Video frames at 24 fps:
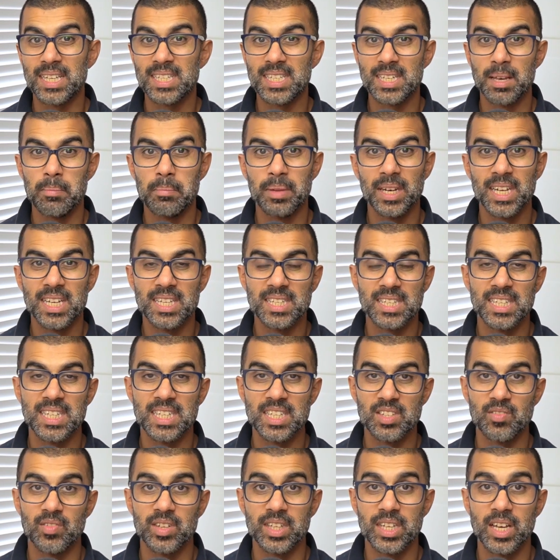10 minutes in
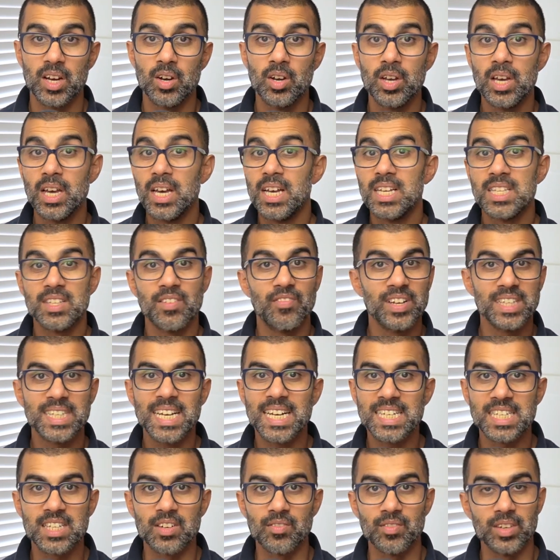his video. It's a
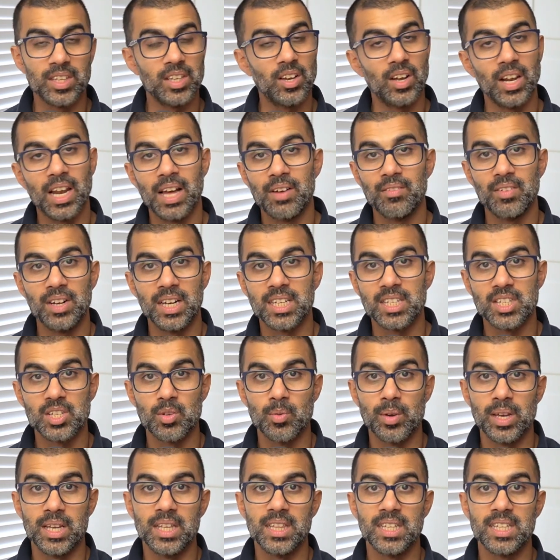fantastic video. I'll have a link
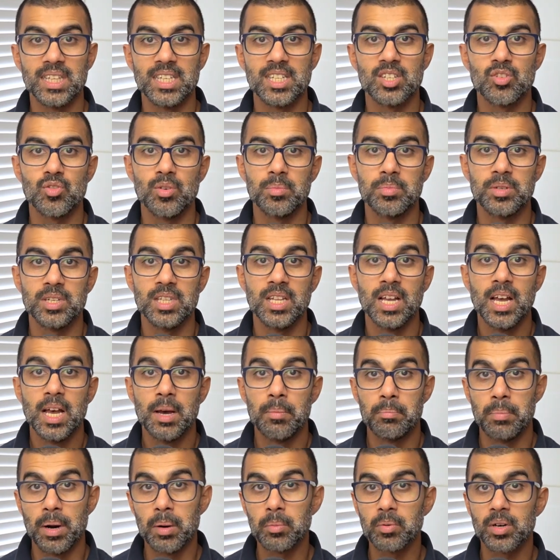to it in the description,
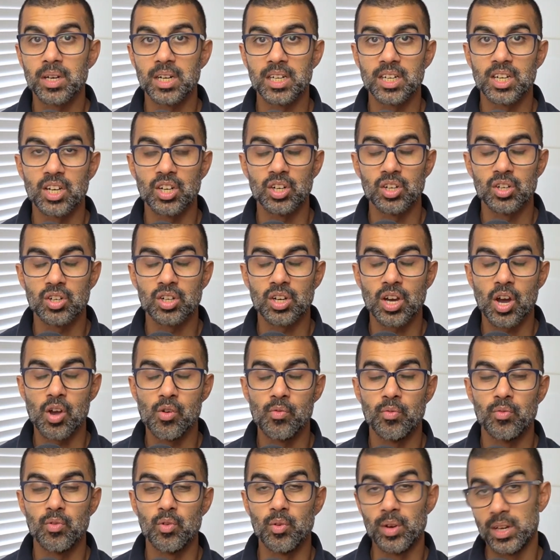but I'm going to go
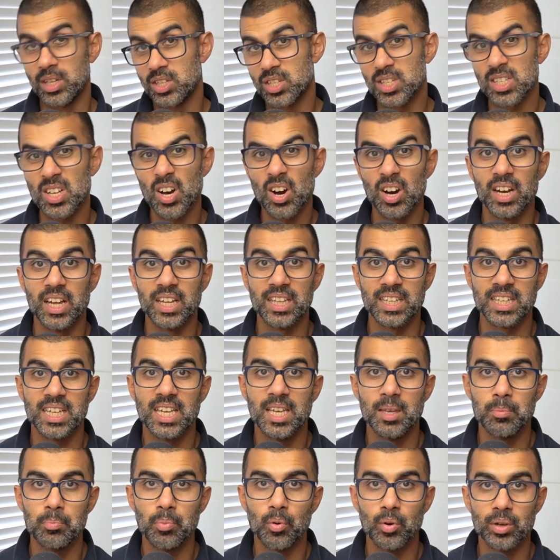through it and just highlight the
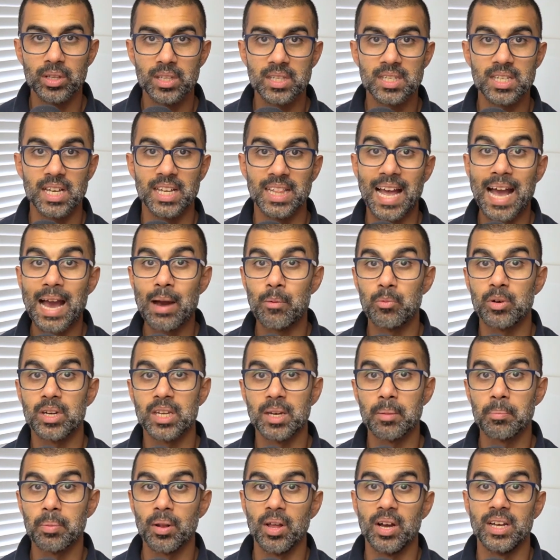key points and how we can
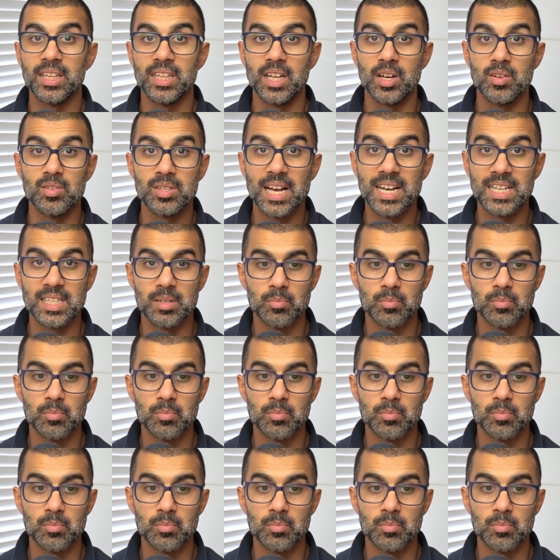apply those as a